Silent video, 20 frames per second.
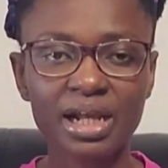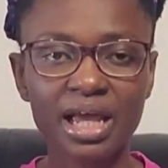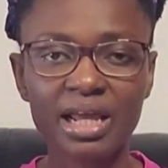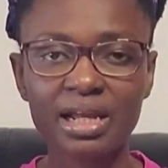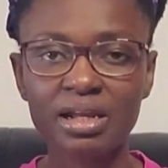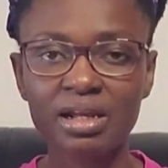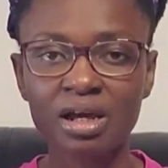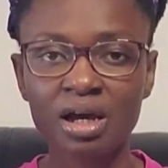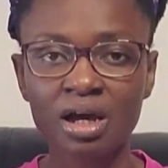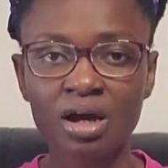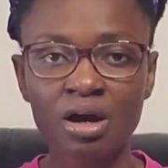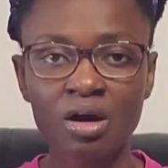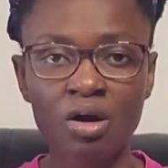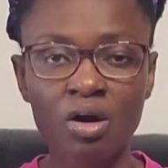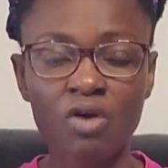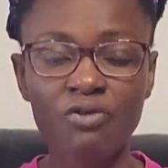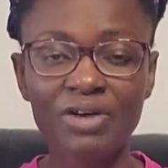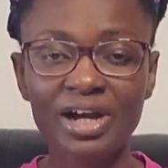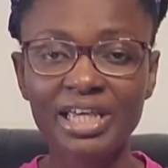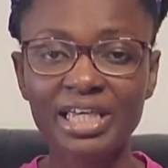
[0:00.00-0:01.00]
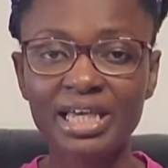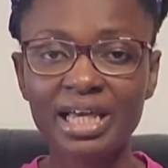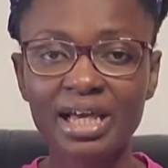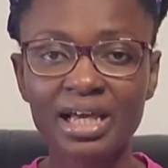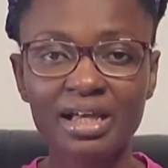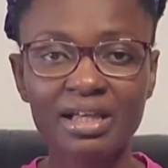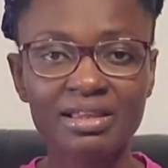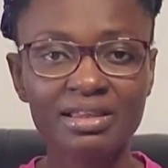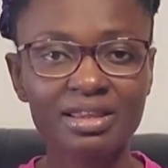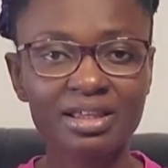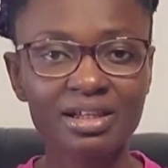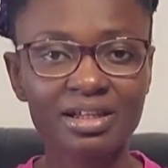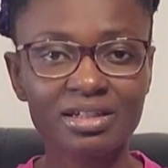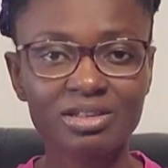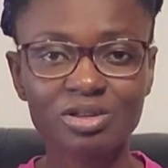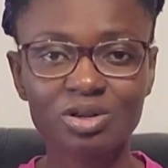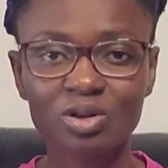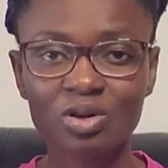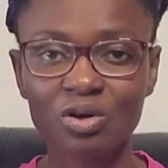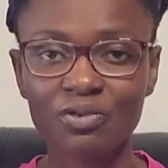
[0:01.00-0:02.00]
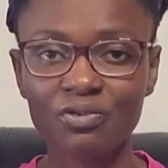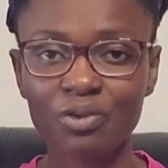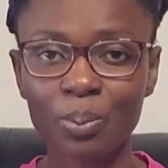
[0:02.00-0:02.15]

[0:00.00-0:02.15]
And over here, the sort of